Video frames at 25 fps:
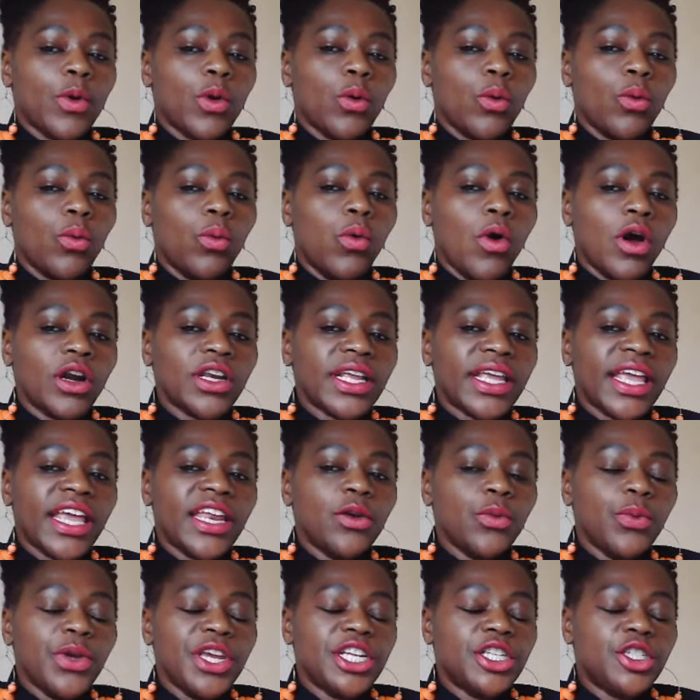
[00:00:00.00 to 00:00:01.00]
what
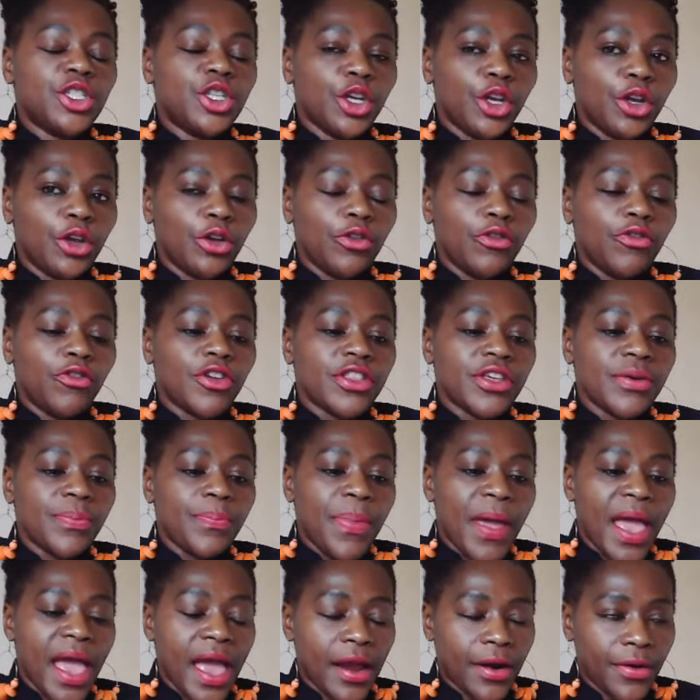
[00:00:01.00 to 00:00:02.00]
can we do for the
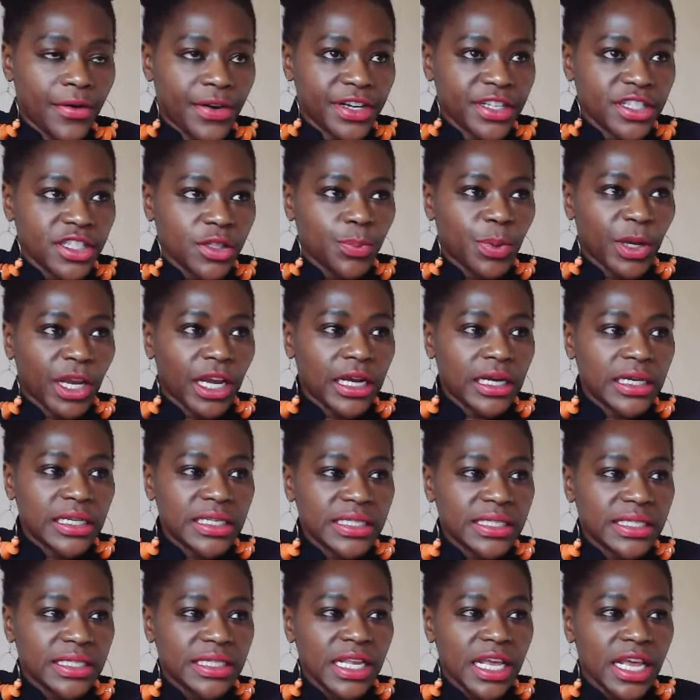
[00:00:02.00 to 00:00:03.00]
parents?
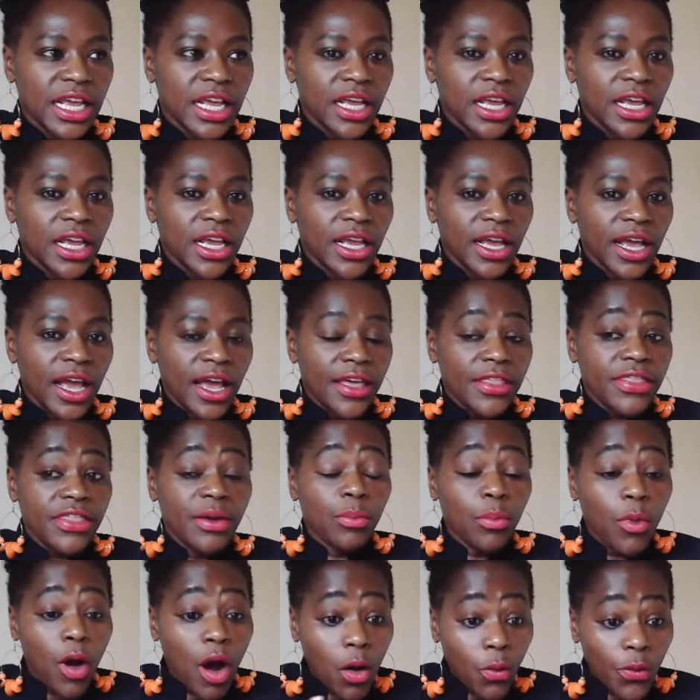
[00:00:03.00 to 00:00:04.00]
Because the
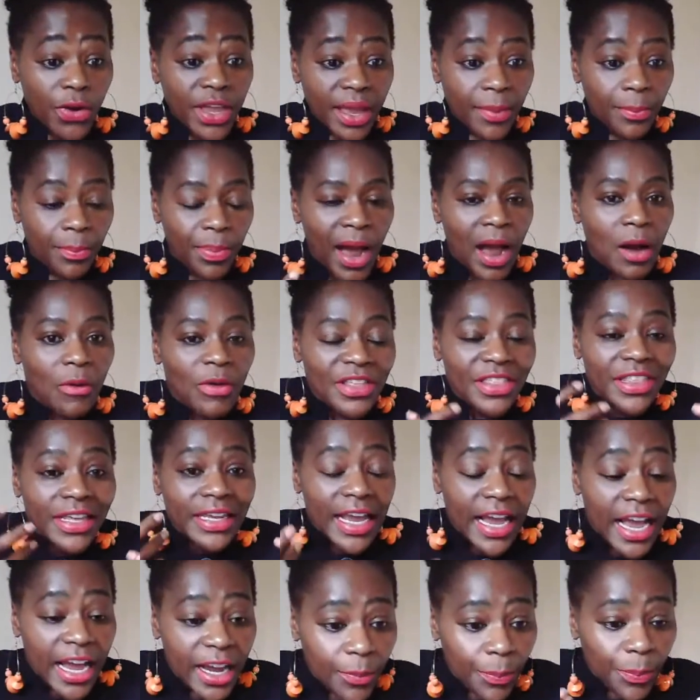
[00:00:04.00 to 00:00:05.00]
more we empower the
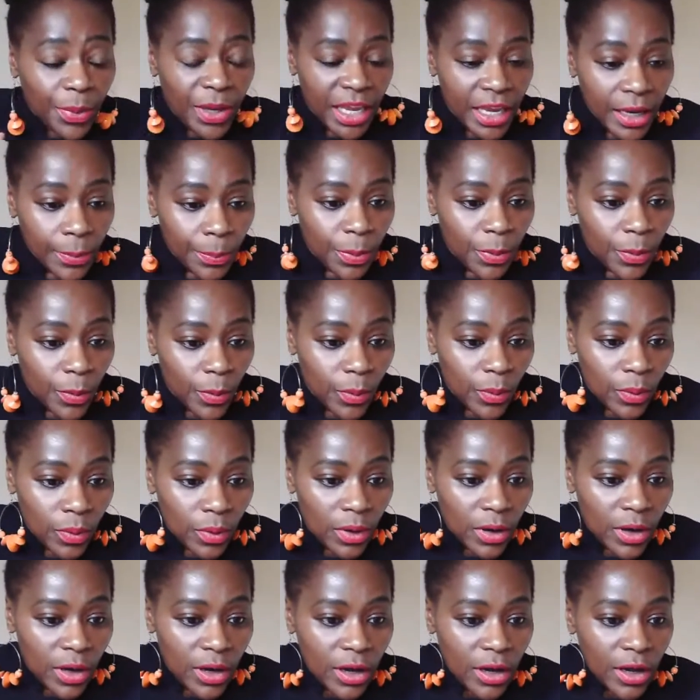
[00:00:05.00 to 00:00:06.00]
young people,
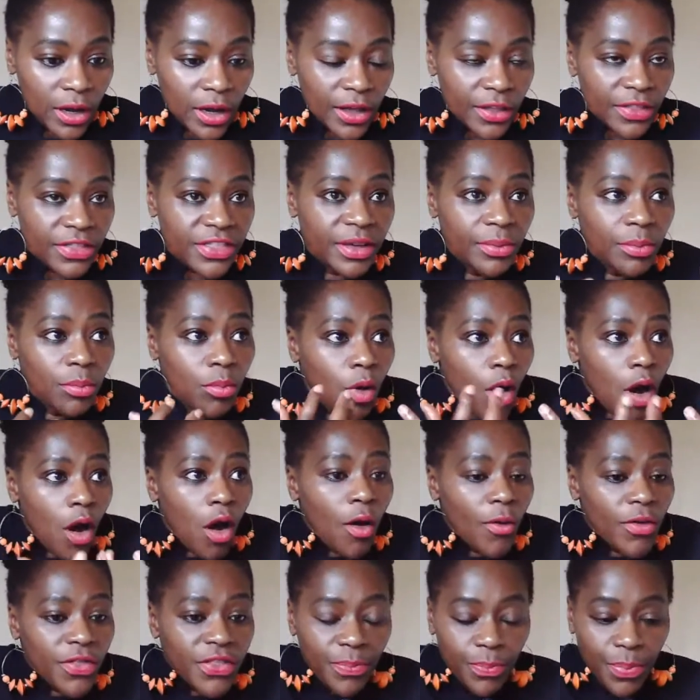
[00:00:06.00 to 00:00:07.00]
the
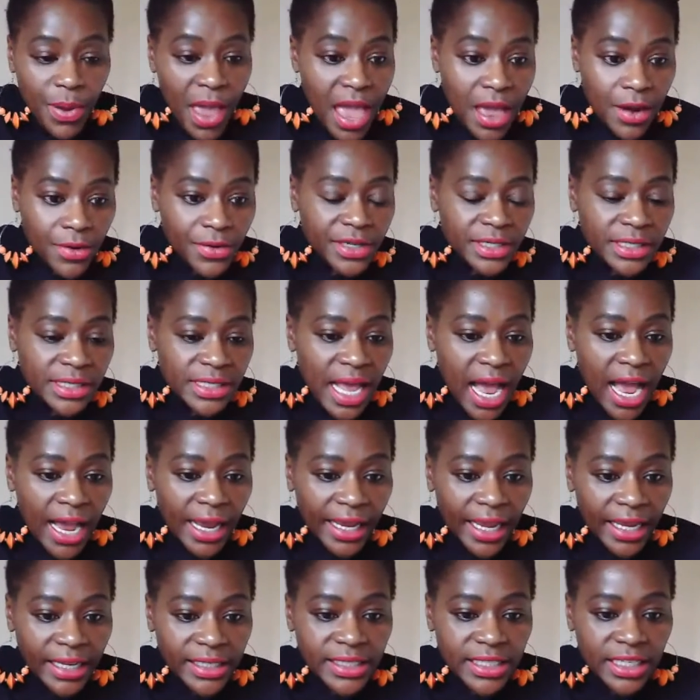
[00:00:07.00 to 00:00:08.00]
more the parents are
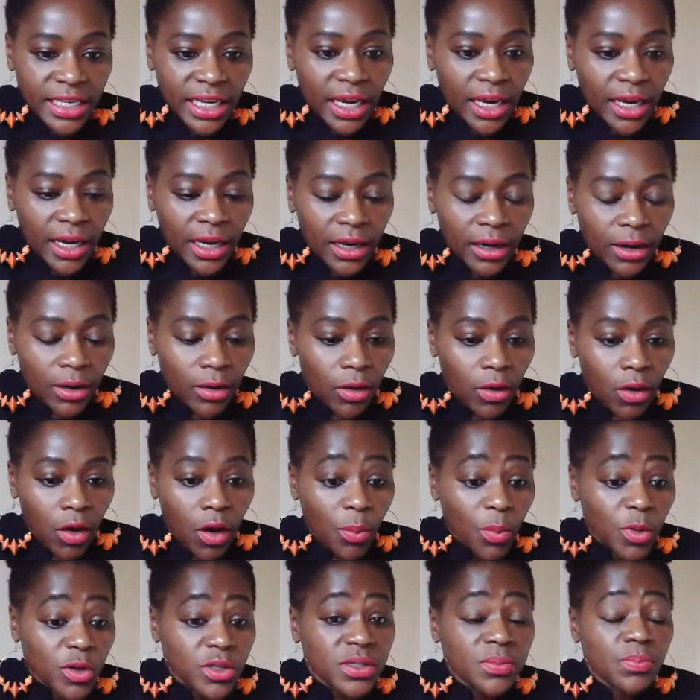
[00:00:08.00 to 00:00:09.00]
getting
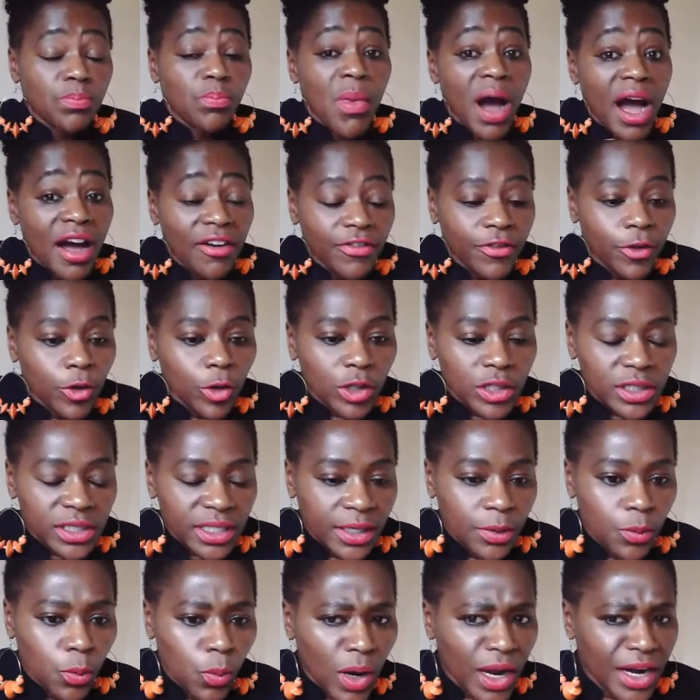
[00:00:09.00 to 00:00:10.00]
almost marveled
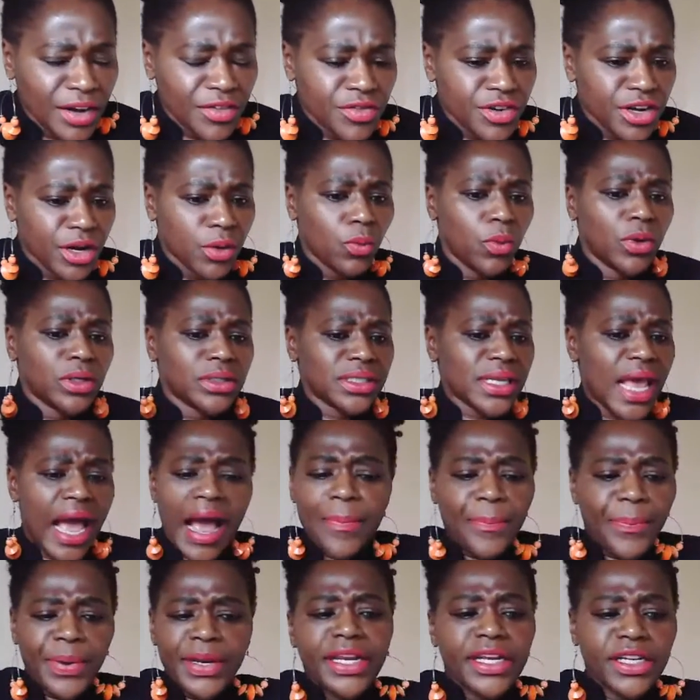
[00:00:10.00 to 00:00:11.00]
and wondering, what's
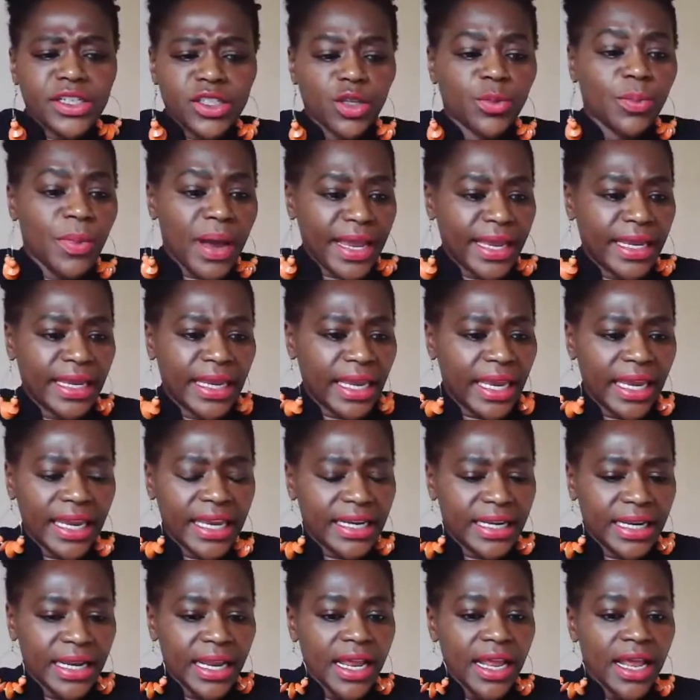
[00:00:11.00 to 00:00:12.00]
happening to my
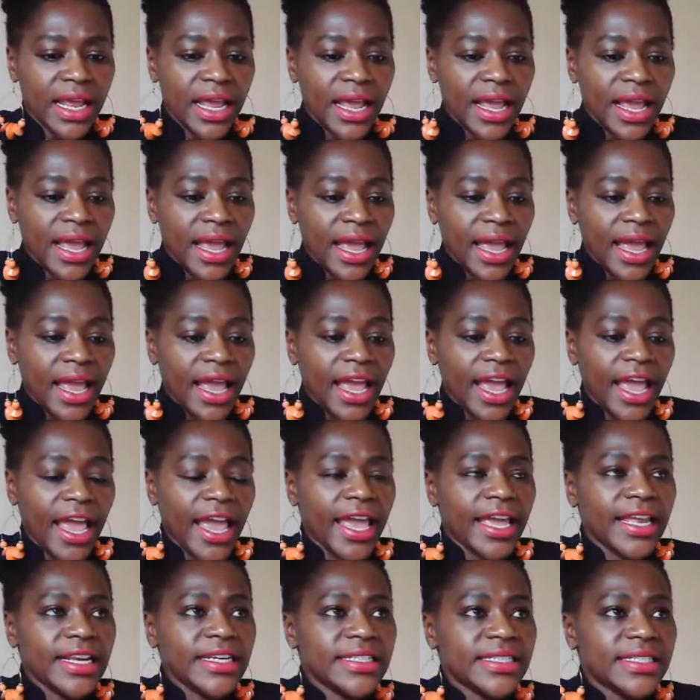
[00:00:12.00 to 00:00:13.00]
kid?
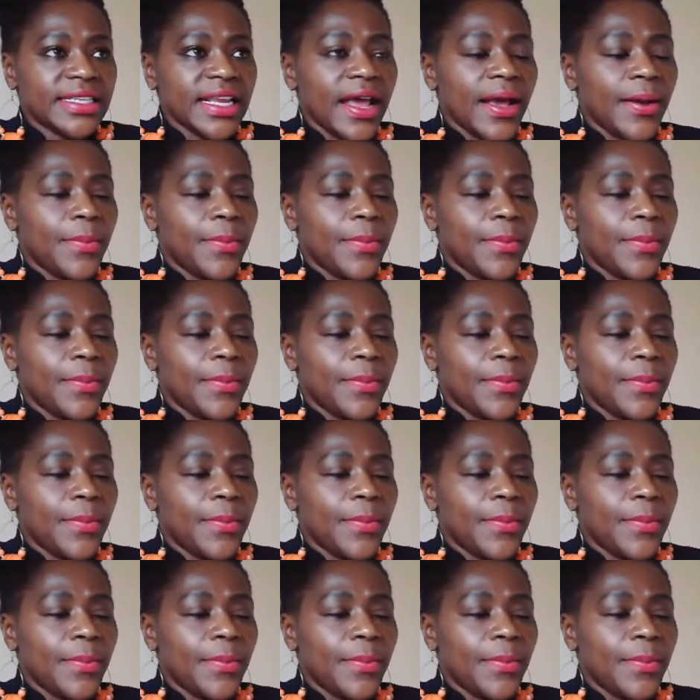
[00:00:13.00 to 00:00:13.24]
And